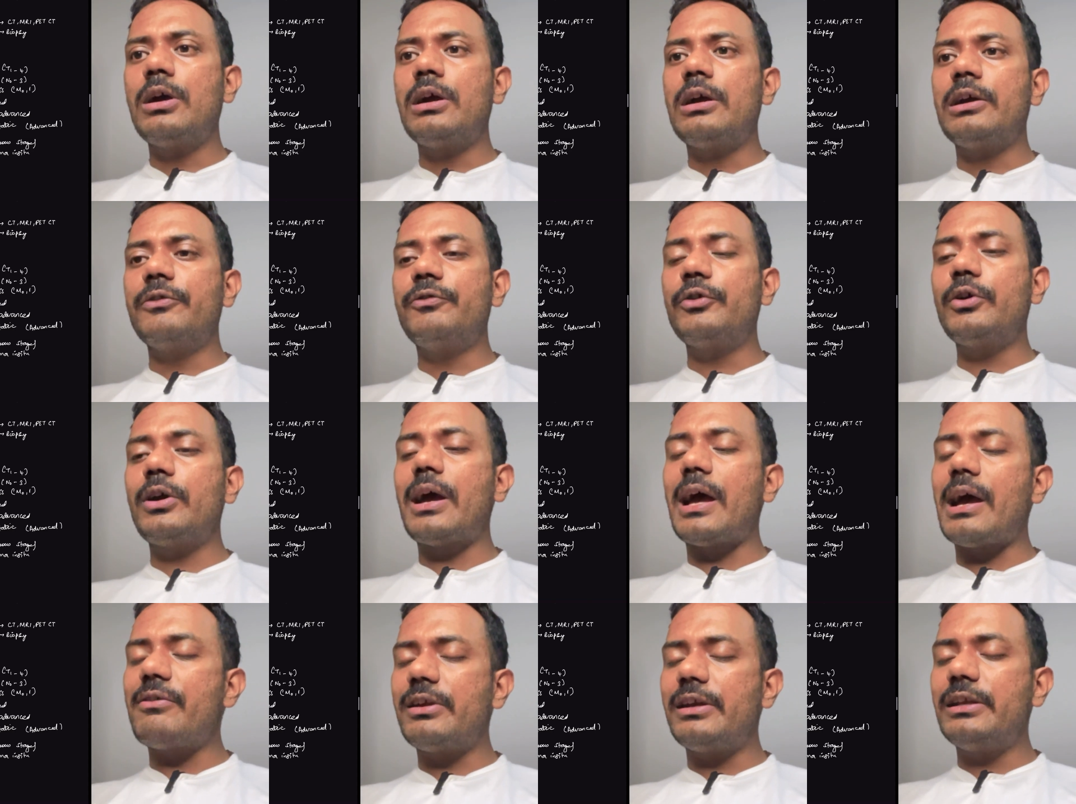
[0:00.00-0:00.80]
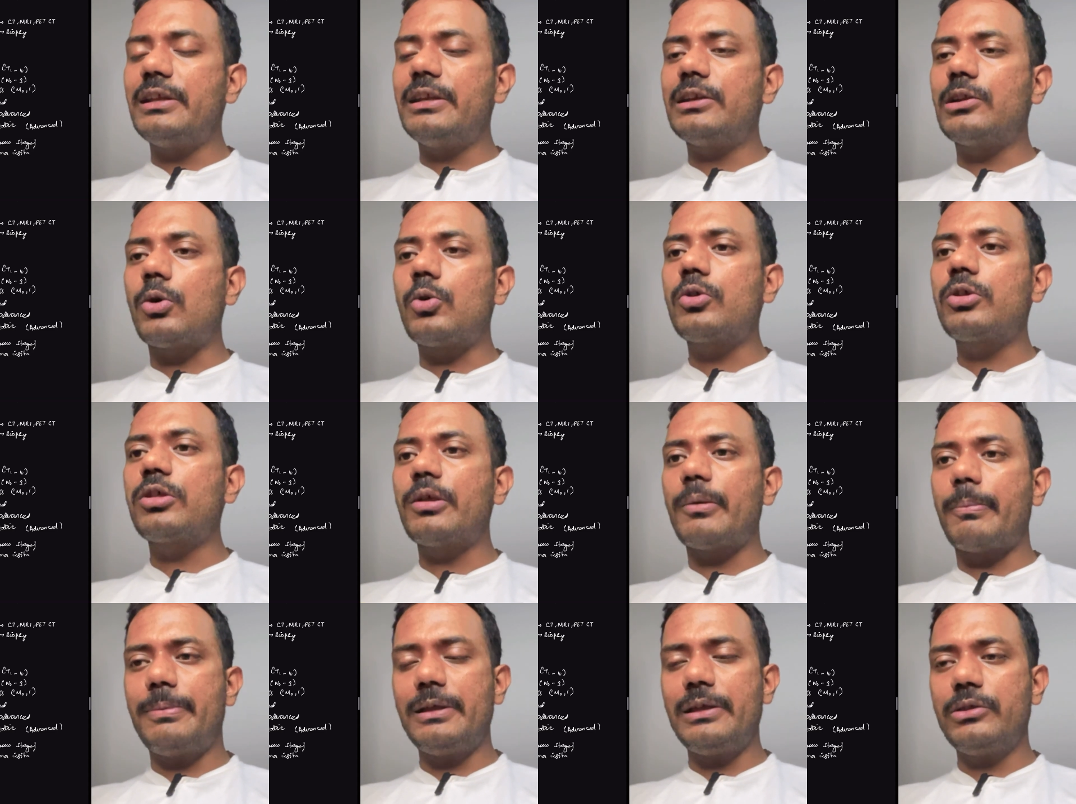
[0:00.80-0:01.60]
If you have any doubts,
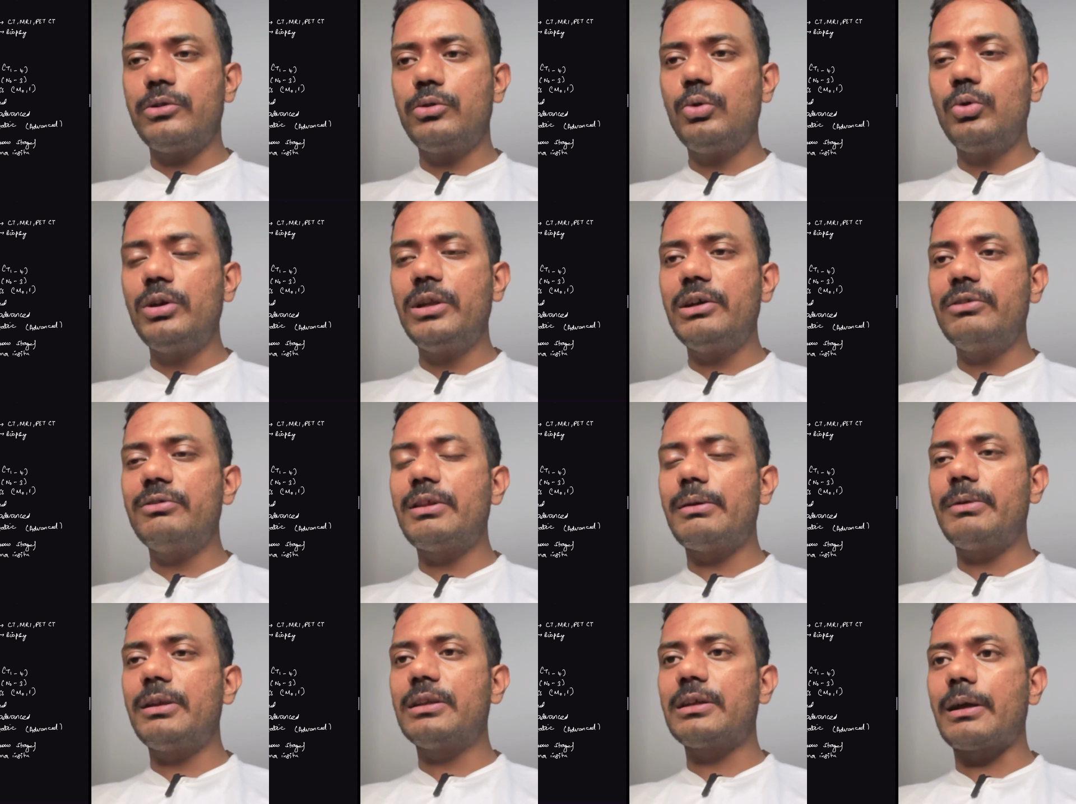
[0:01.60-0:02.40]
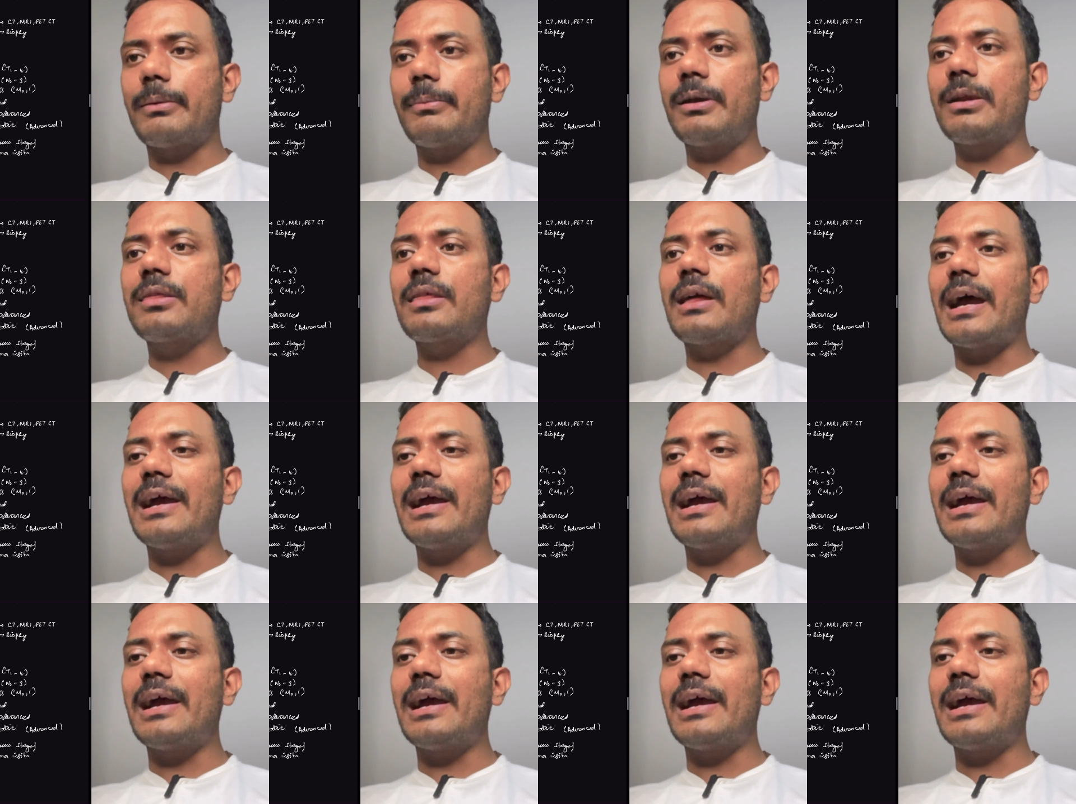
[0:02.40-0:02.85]
please do leave them in comments.